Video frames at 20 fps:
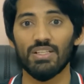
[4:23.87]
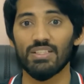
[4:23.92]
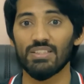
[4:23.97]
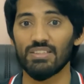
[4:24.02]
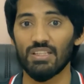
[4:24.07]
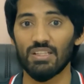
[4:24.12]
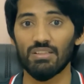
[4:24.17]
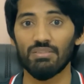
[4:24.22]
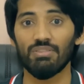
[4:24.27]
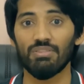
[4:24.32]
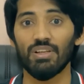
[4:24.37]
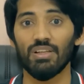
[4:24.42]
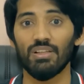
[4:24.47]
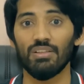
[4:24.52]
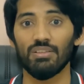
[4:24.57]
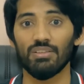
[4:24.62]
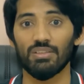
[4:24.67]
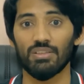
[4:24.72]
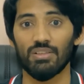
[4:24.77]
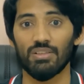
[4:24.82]
than
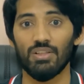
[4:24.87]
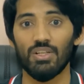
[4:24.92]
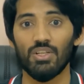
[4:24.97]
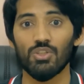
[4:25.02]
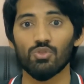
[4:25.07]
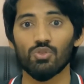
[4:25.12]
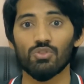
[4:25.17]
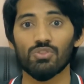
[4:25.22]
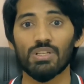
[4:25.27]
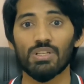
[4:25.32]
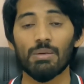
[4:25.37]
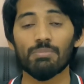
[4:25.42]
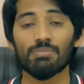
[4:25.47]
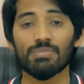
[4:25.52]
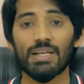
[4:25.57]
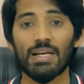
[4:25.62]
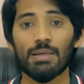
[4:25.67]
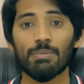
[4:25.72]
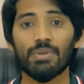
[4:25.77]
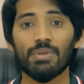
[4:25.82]
failure.
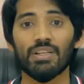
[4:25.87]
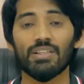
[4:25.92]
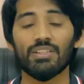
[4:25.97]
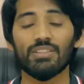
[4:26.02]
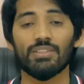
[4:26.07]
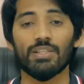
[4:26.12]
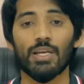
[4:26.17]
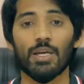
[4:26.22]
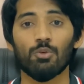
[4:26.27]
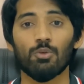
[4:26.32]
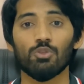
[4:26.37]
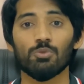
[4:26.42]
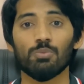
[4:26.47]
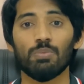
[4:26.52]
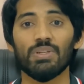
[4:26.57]
Sometimes English language